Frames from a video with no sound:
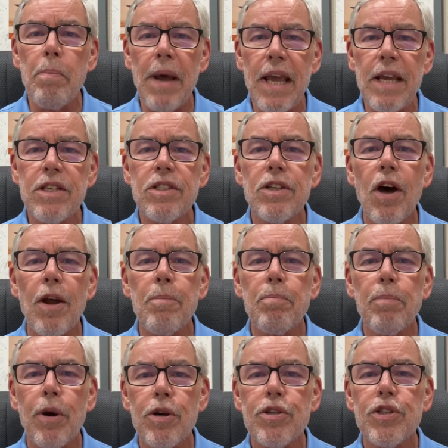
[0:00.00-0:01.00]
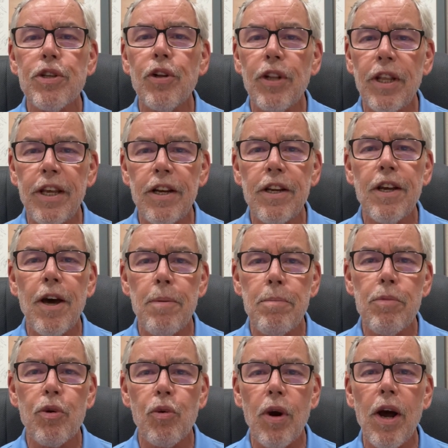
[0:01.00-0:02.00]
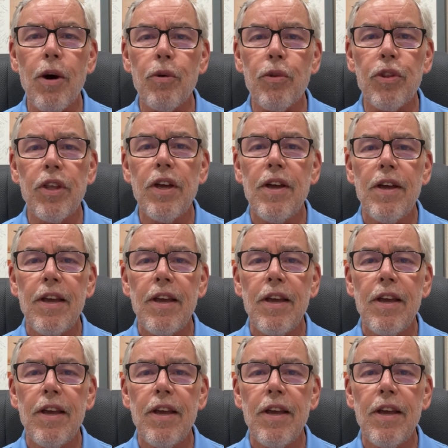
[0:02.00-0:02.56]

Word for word: based on personal income growth.